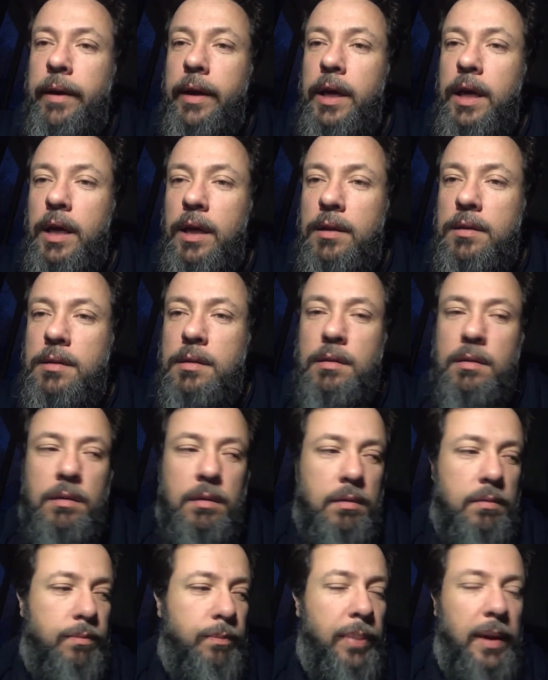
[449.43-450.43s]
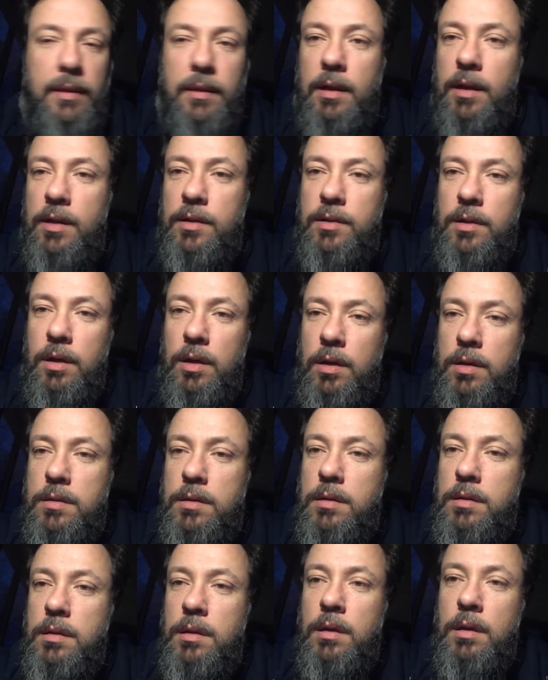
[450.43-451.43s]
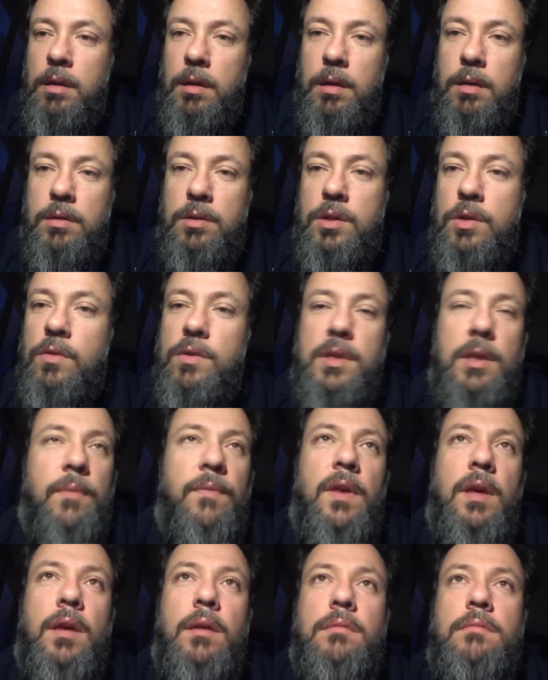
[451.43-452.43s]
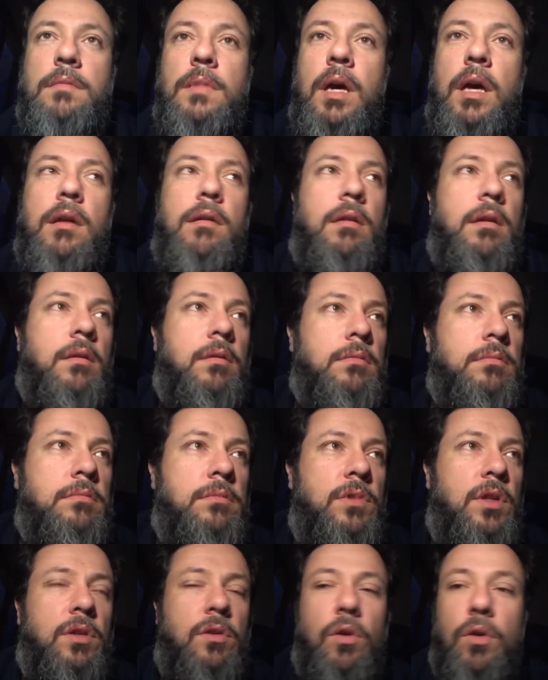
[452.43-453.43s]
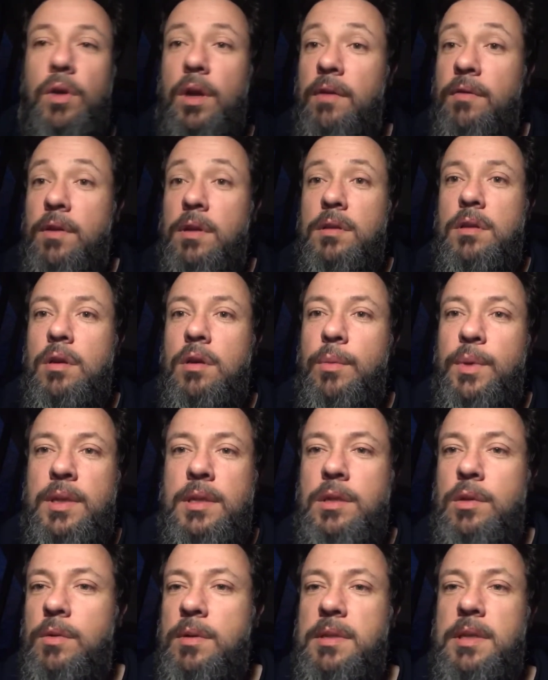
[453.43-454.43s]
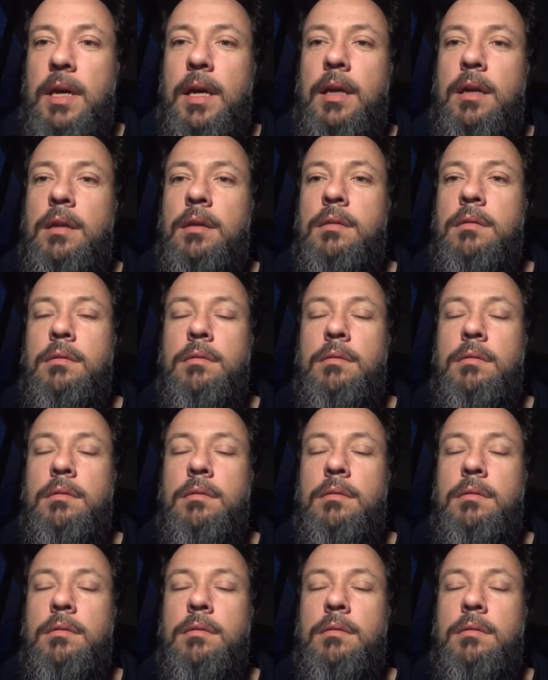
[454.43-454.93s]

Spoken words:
eat, pet their dogs, do something, I don't know, or even commit suicide.